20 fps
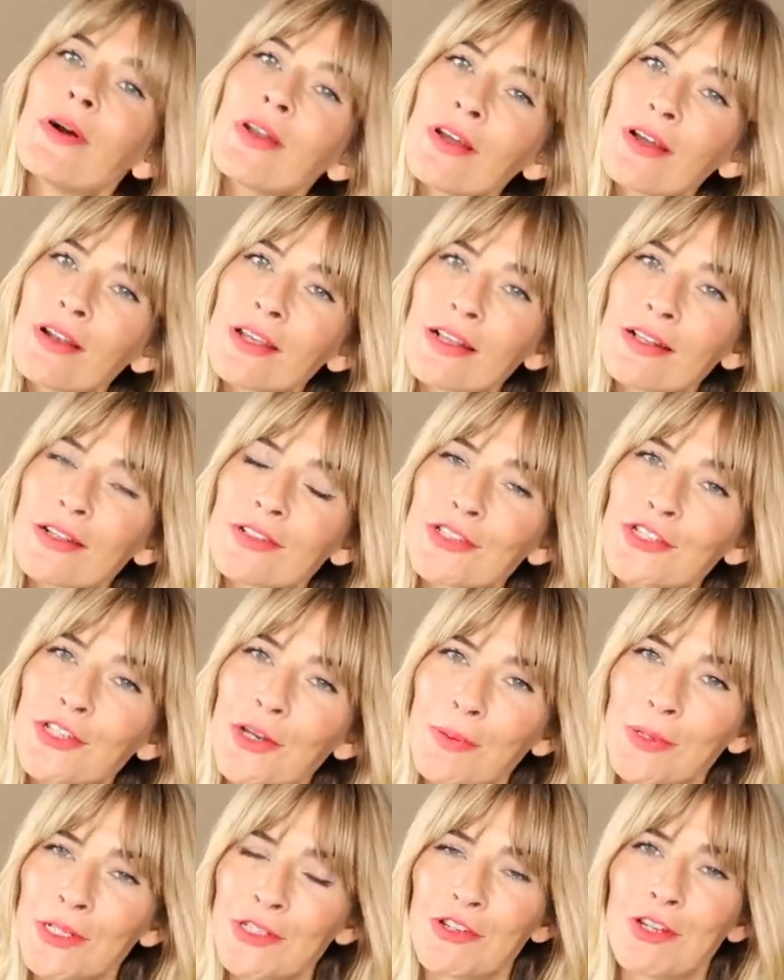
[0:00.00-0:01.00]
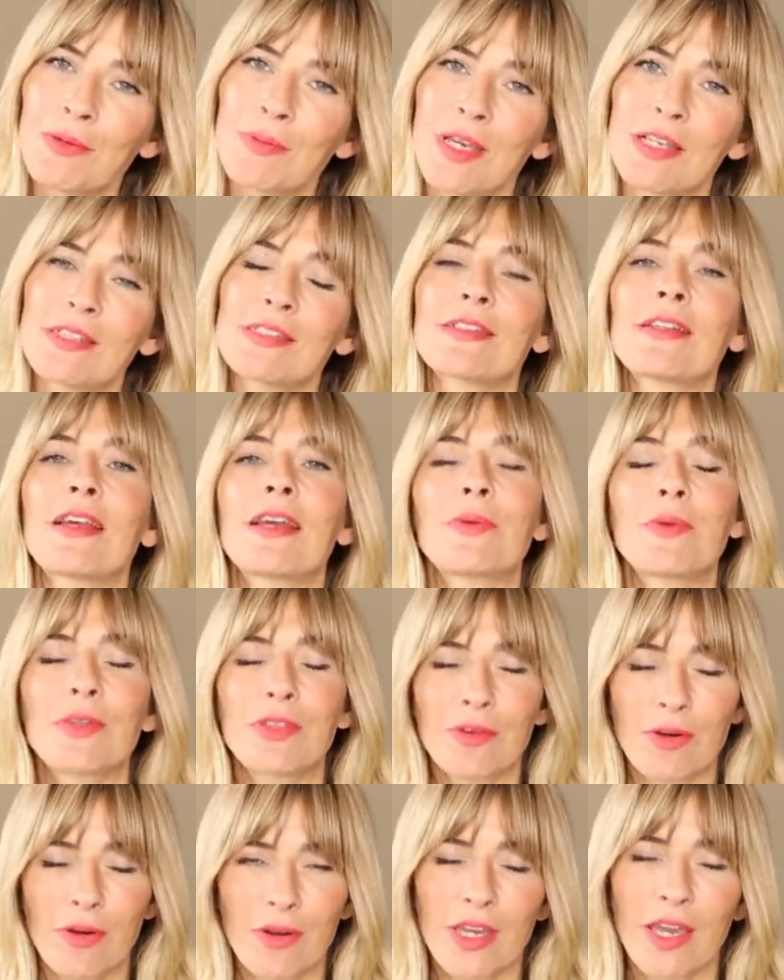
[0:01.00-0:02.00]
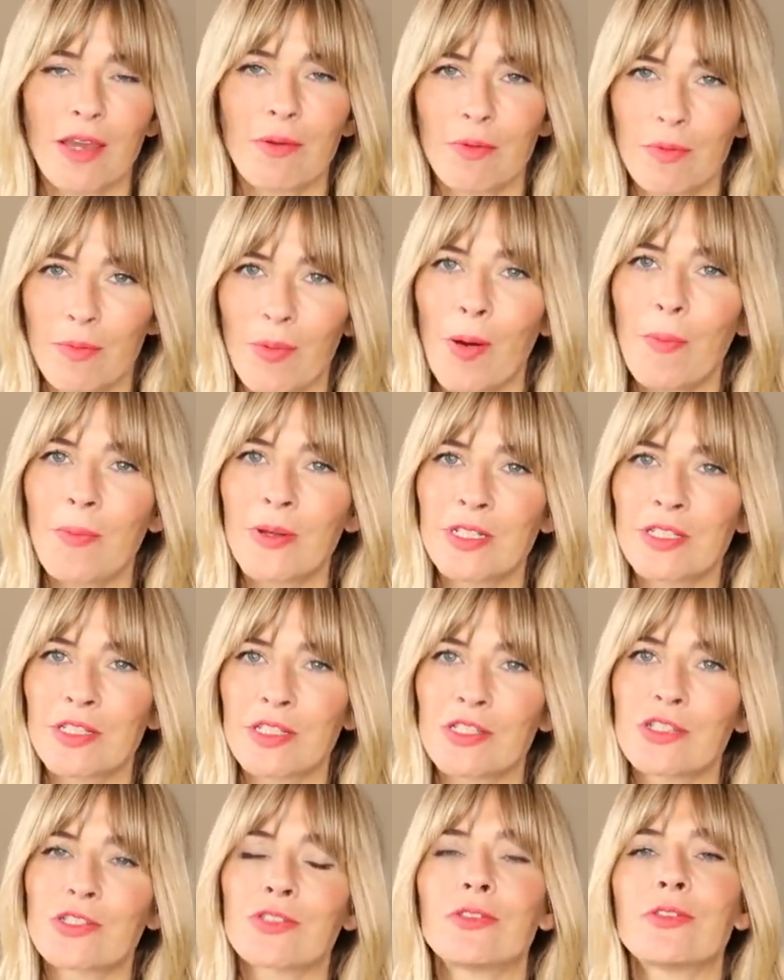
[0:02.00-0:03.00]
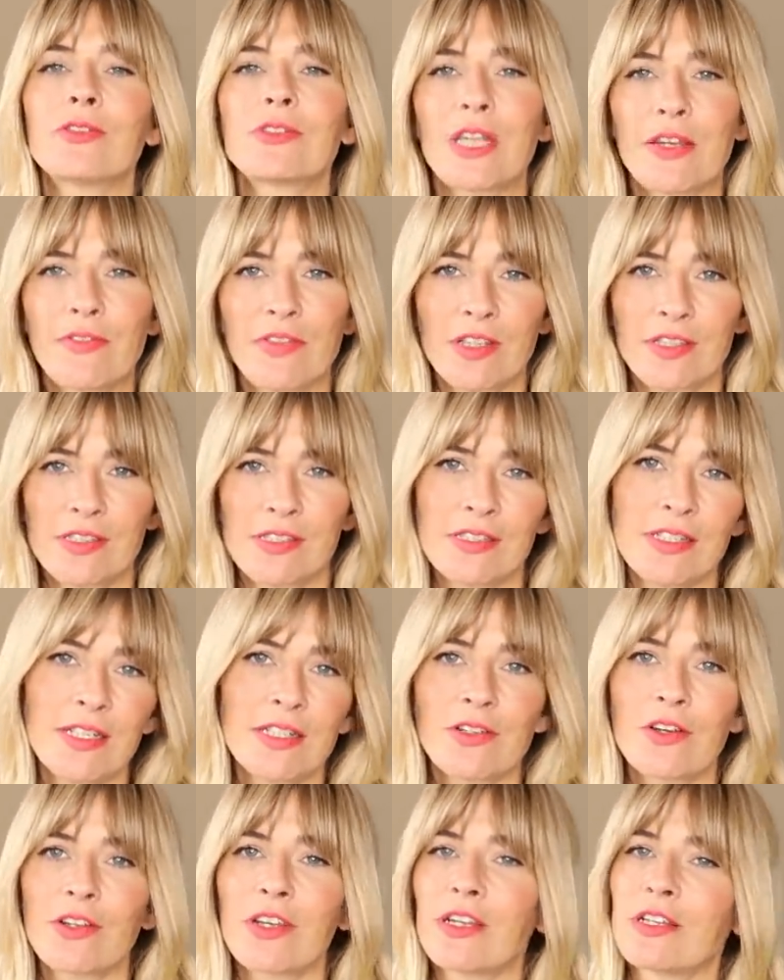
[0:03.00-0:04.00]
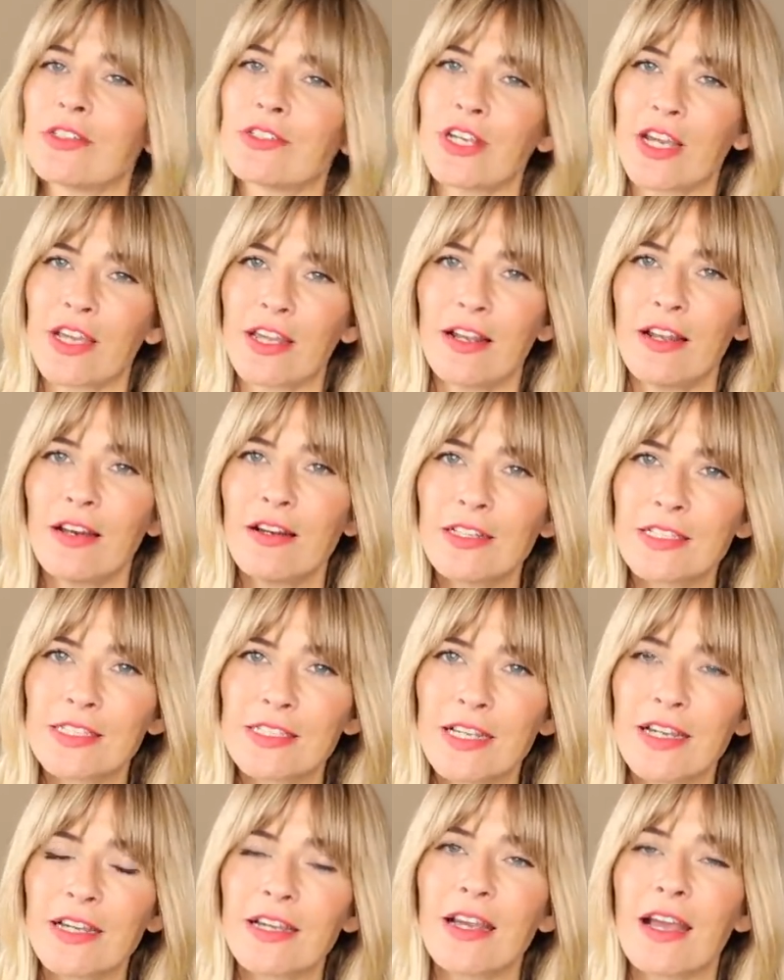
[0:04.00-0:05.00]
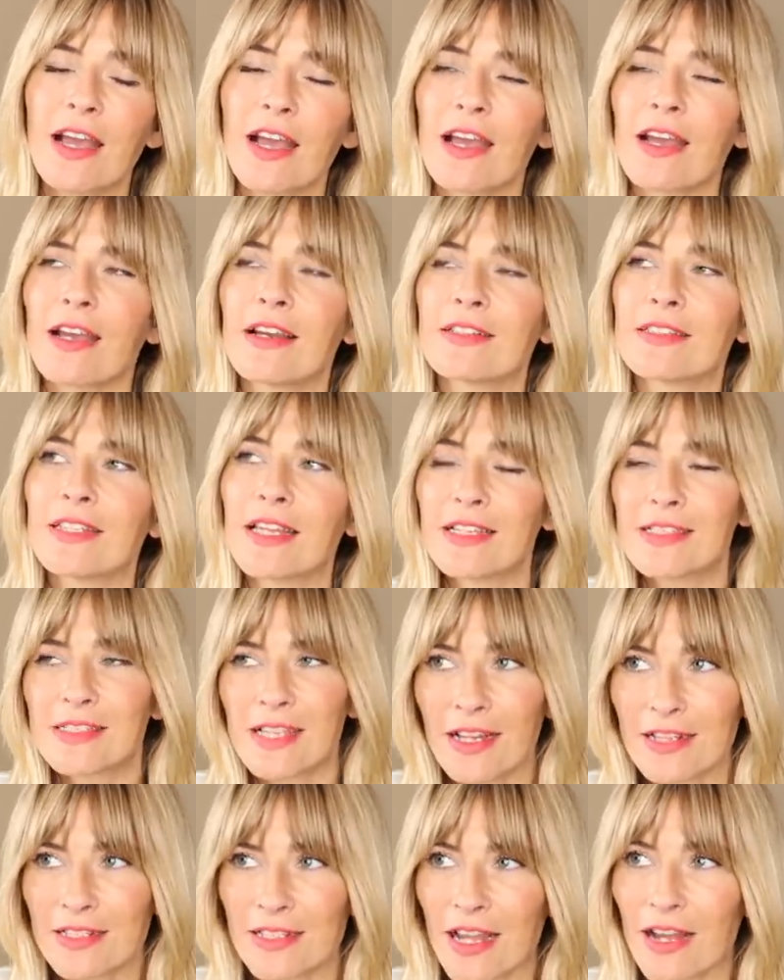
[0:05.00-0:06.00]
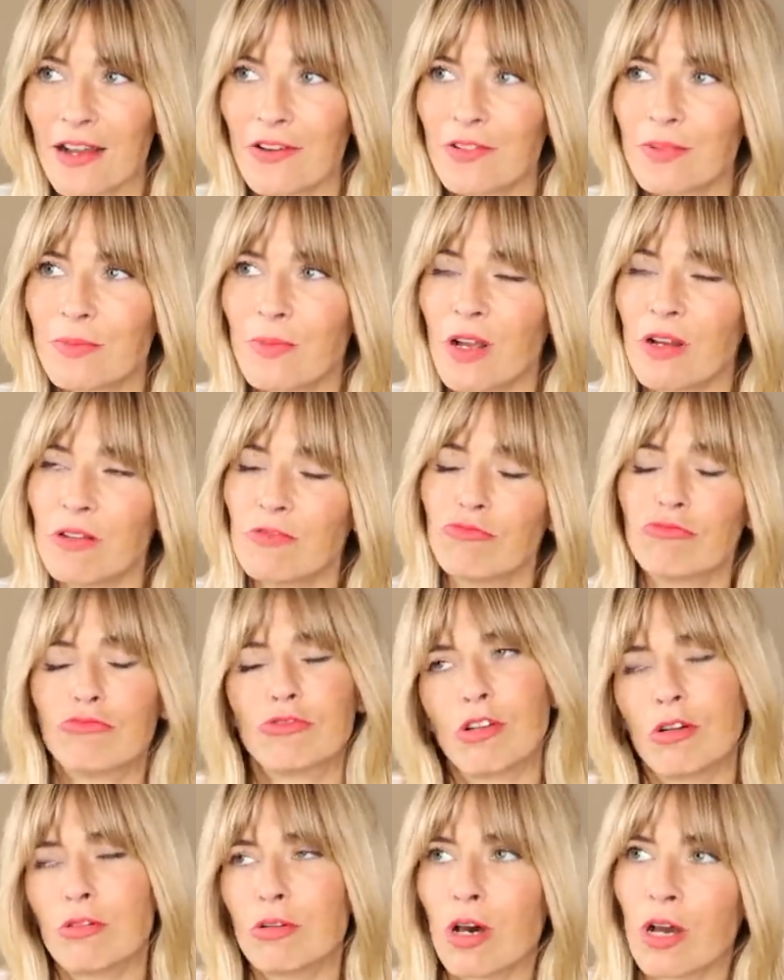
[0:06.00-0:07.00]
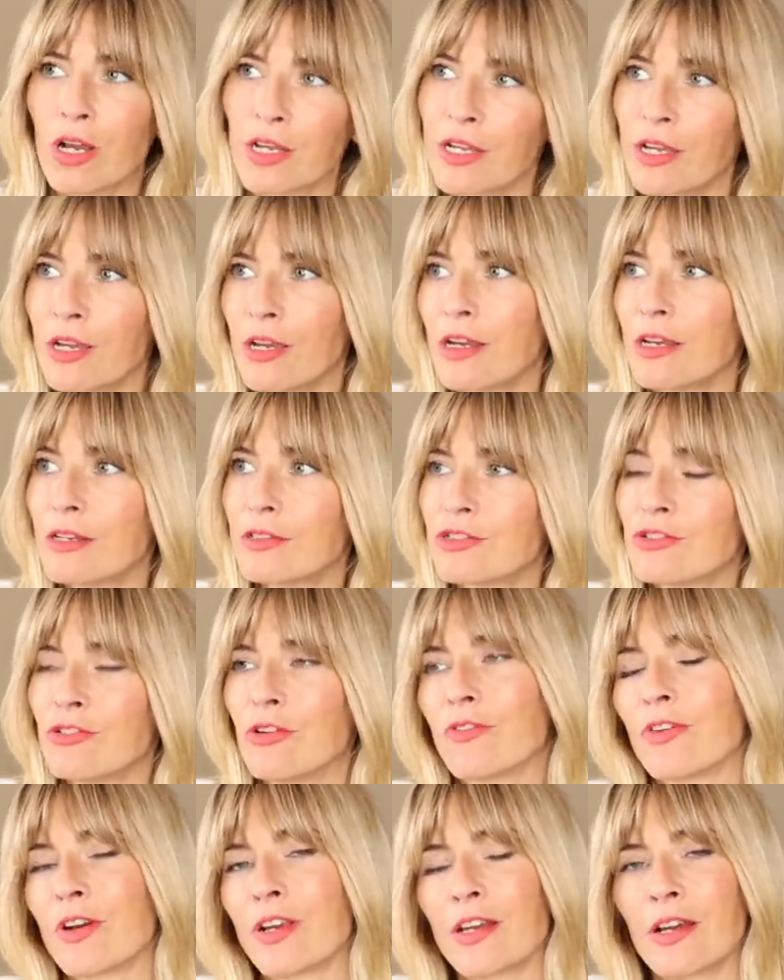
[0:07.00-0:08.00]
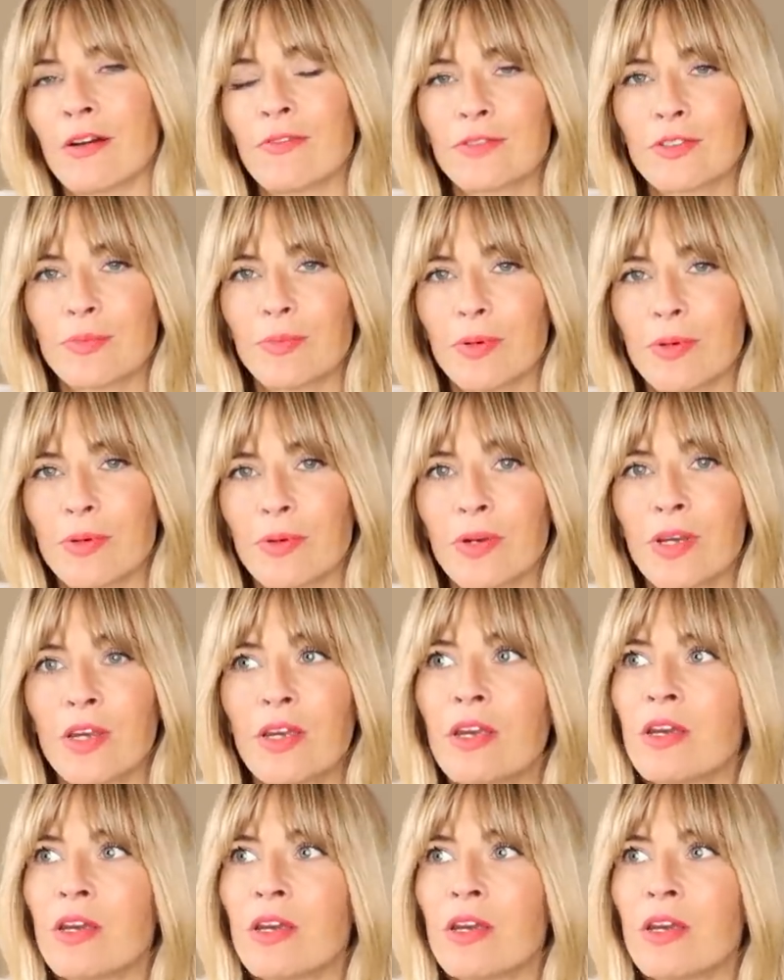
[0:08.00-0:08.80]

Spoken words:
on our little shopping trip yesterday, we thought, okay, we'll pop into the store, David can sit on it, check he likes it, and he sat down and went, don't like it, it's not very comfortable.